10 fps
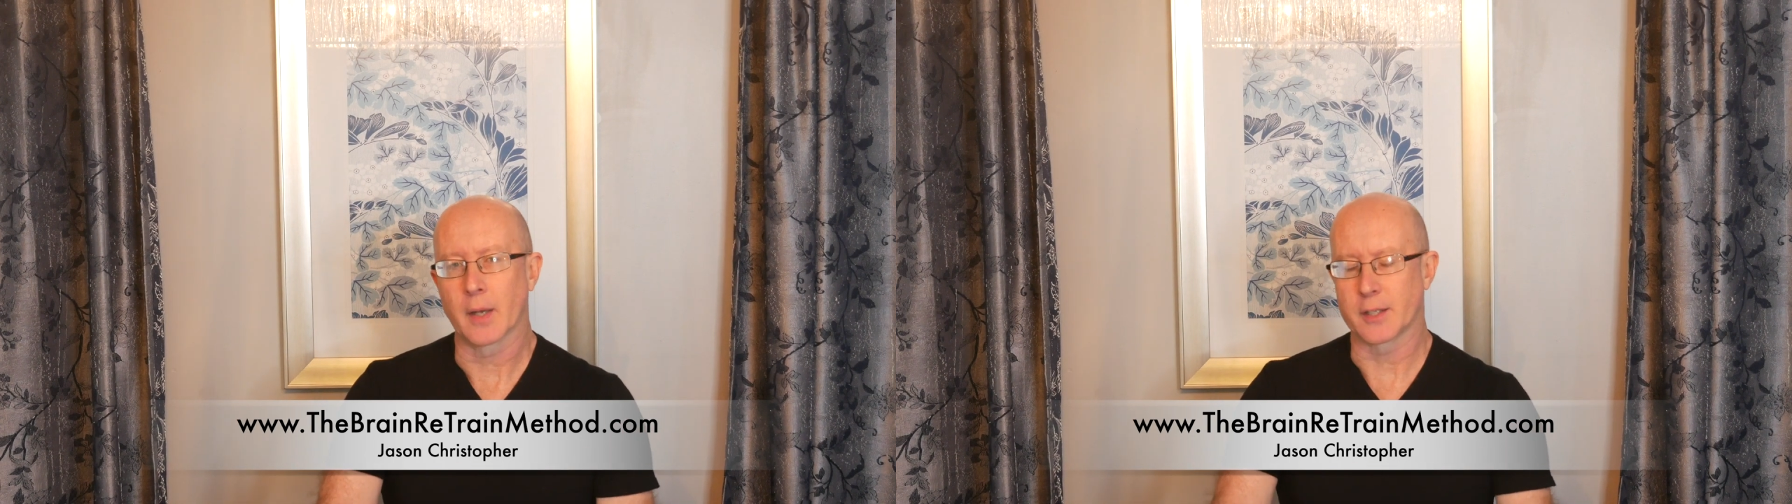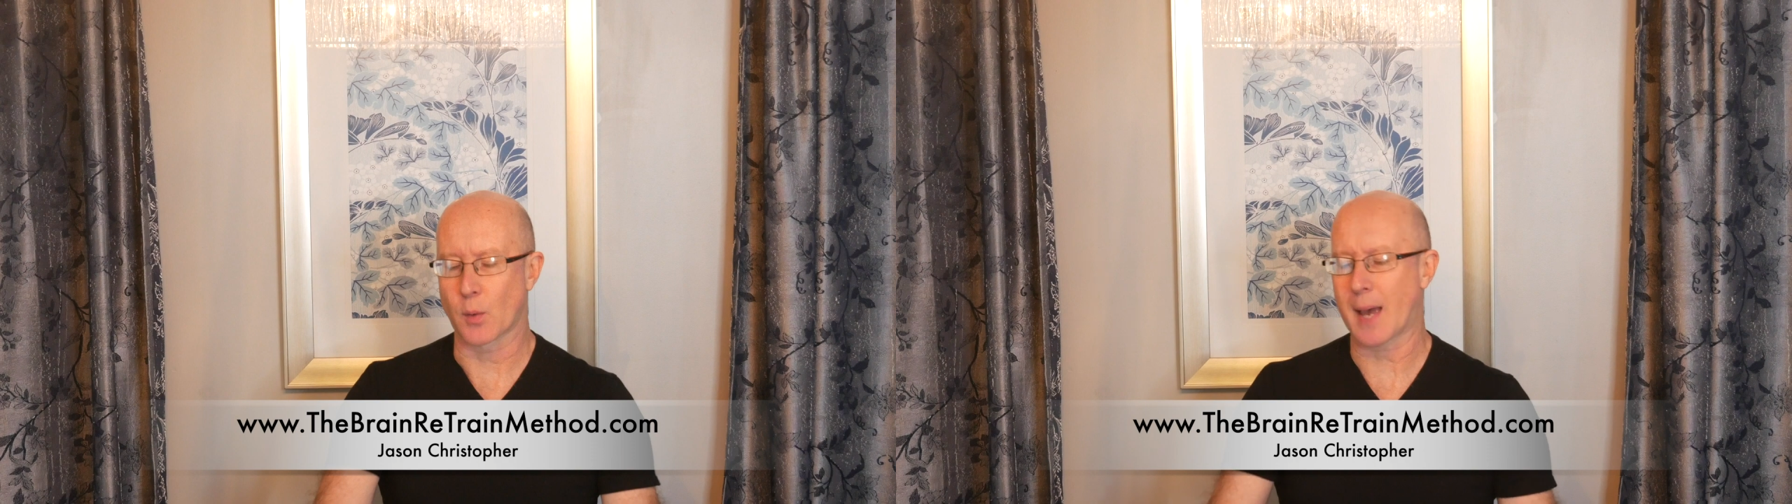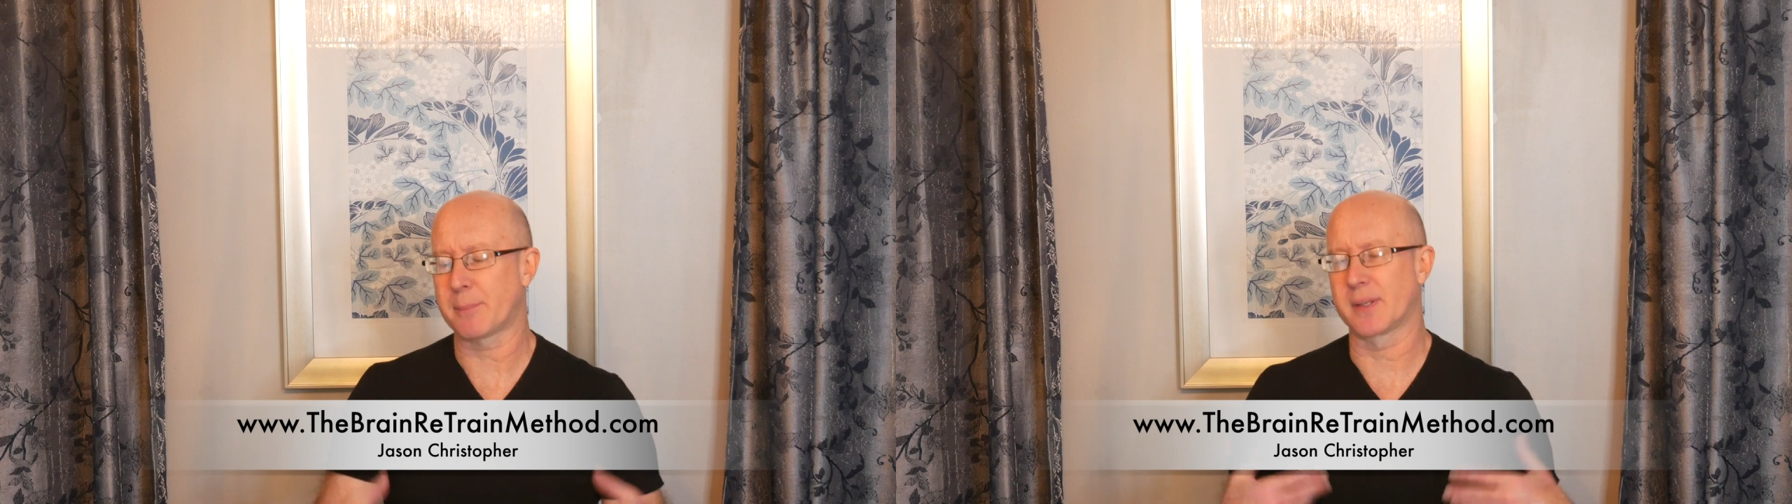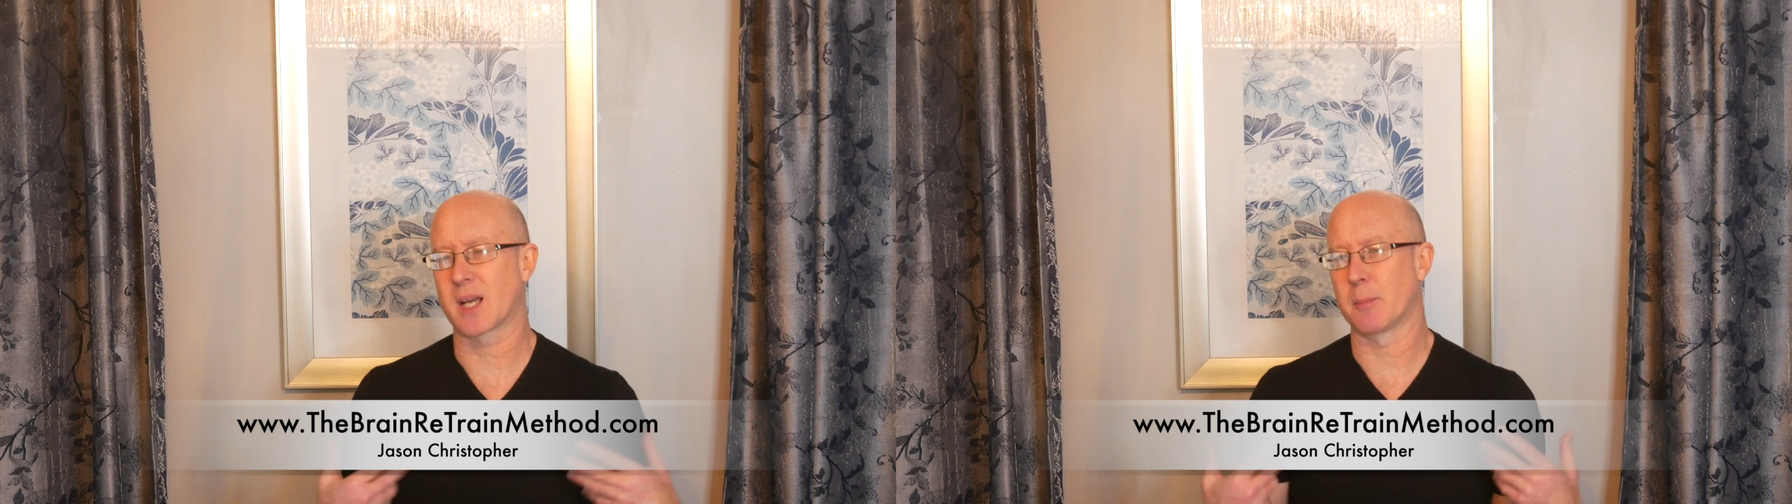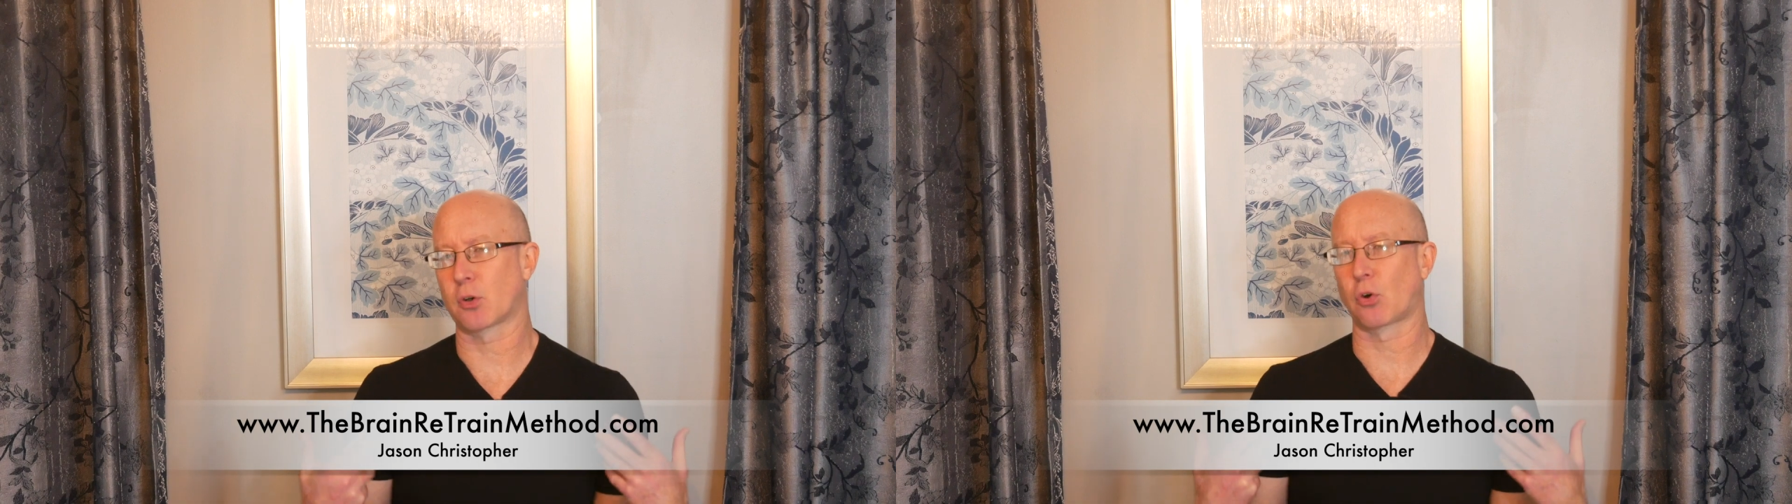and you happen to
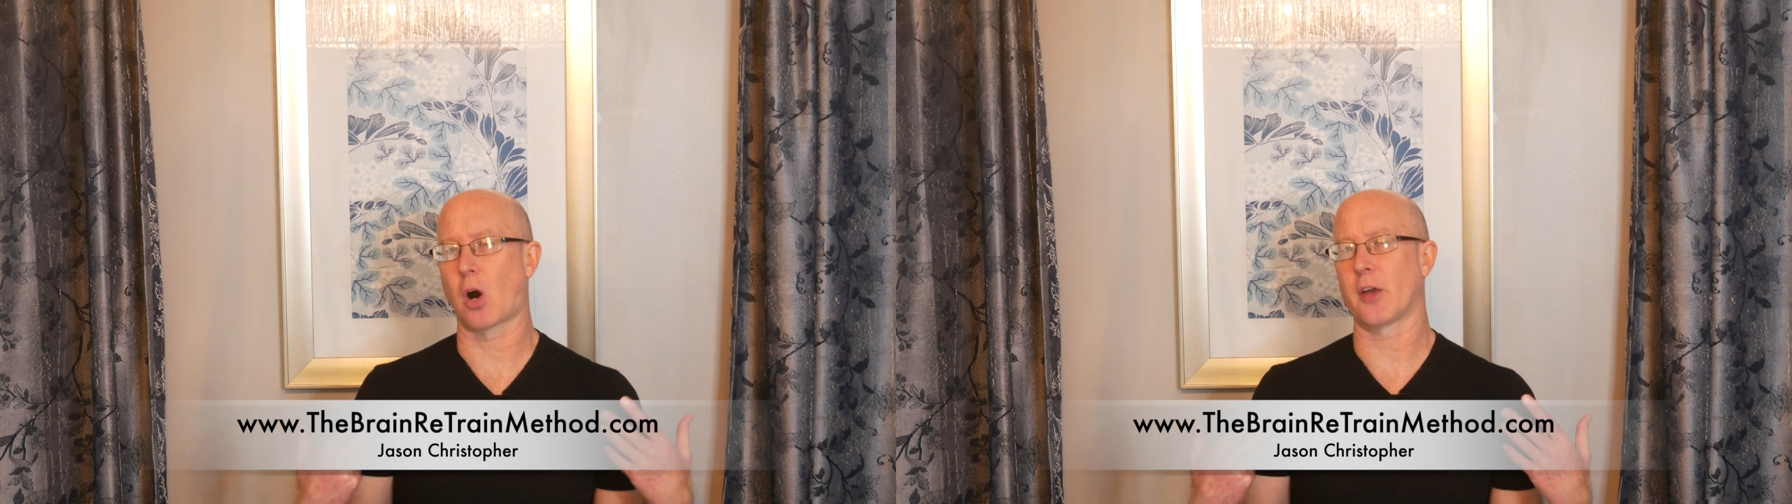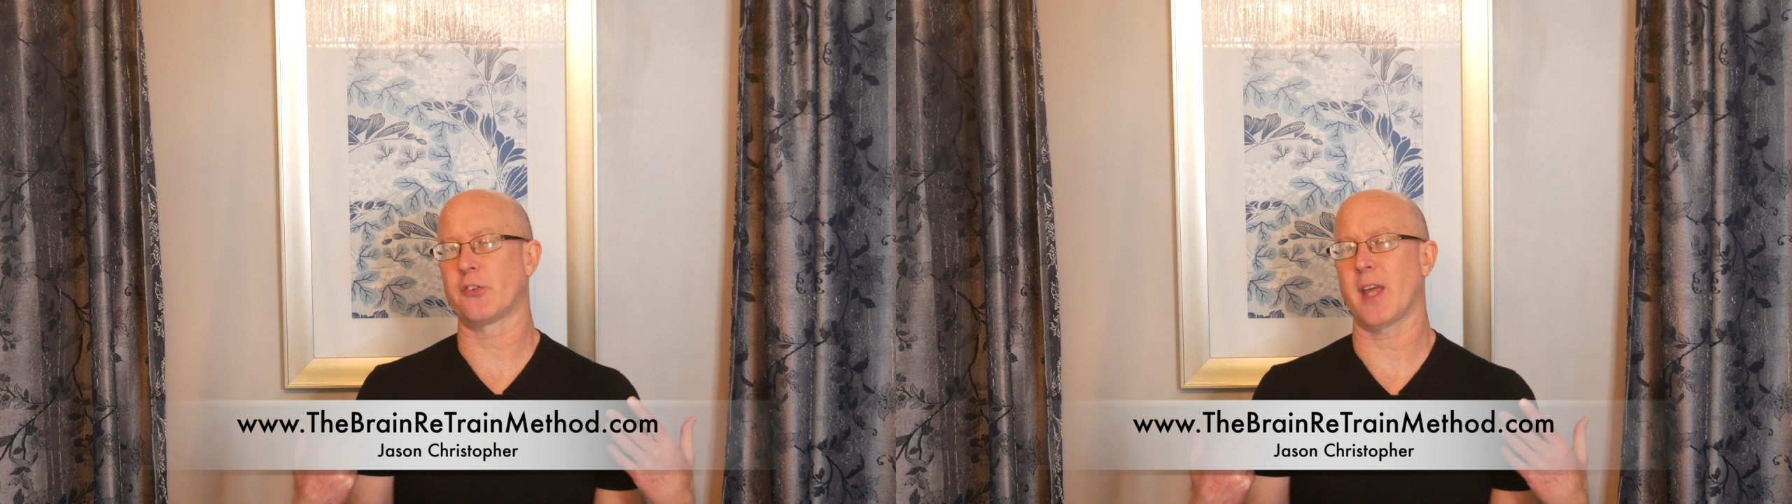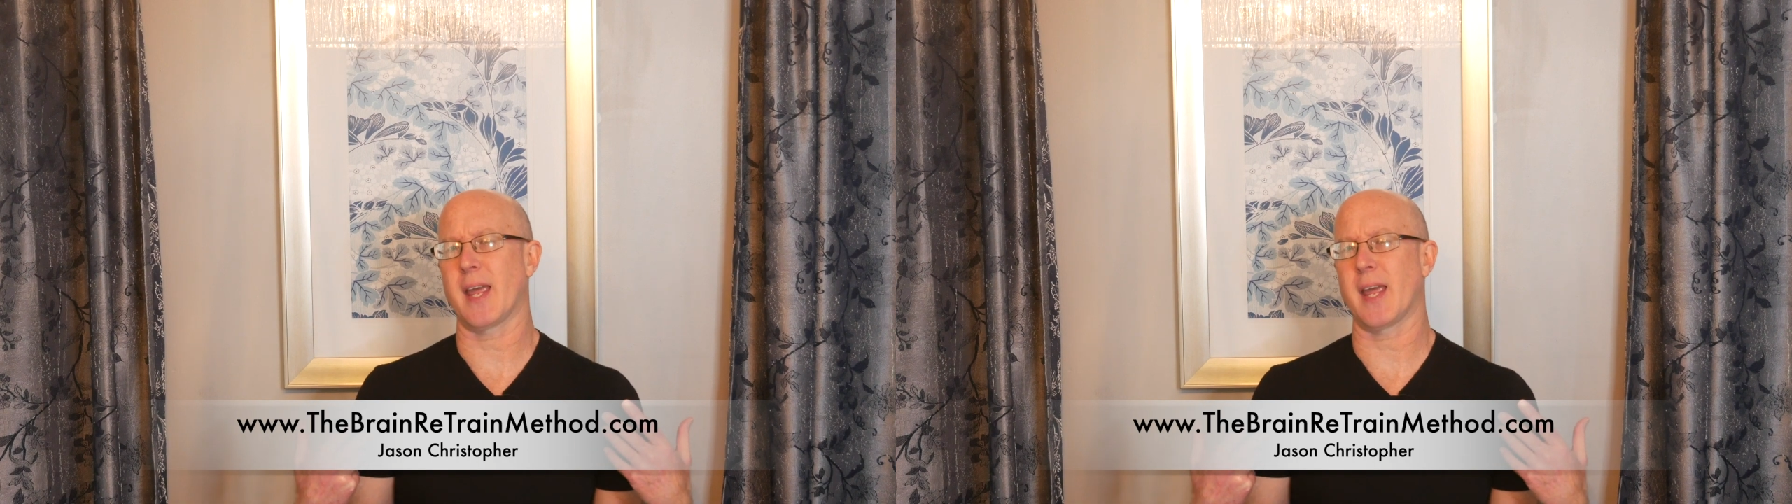come across